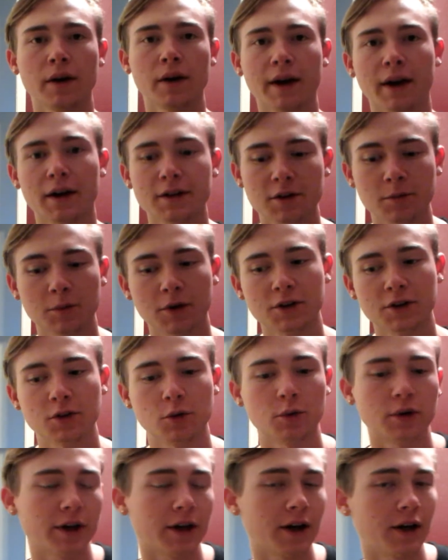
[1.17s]
Hey guys, I'm
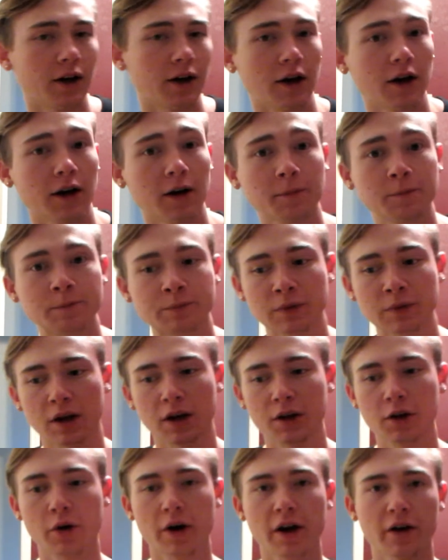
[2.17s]
BSC1 again. Um,
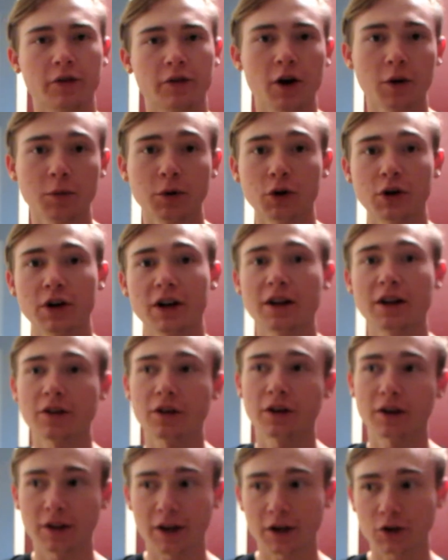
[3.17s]
I know I haven't uploaded
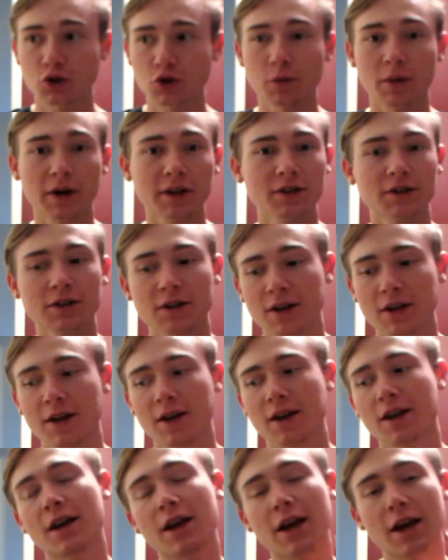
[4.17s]
anything in like two months,
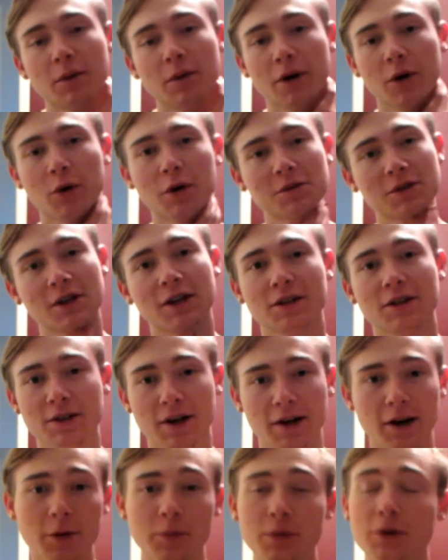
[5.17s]
and my website is
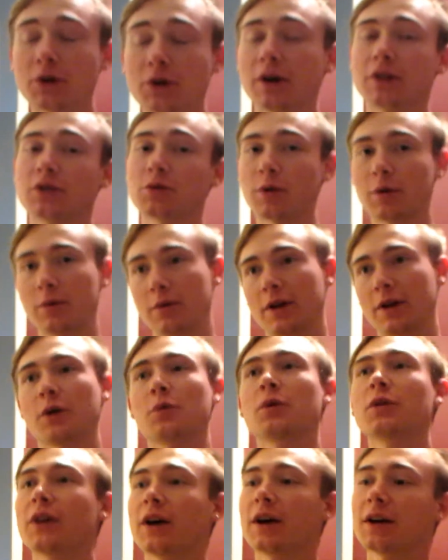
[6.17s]
not up, and you guys are probably like,
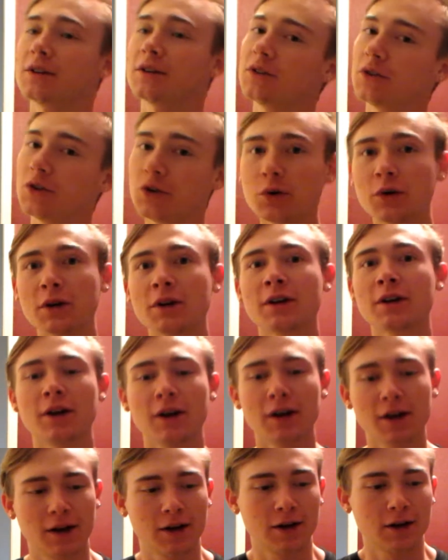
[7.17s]
what the heck is he doing?
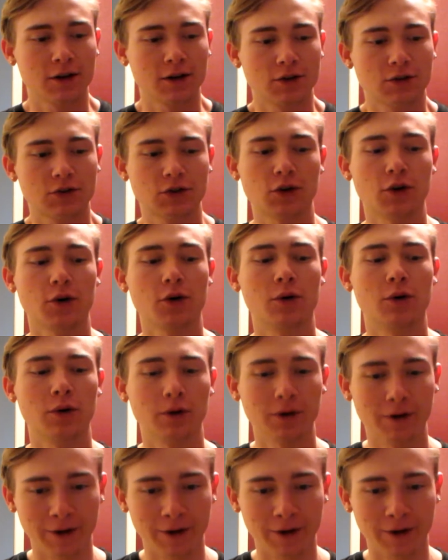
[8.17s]
So,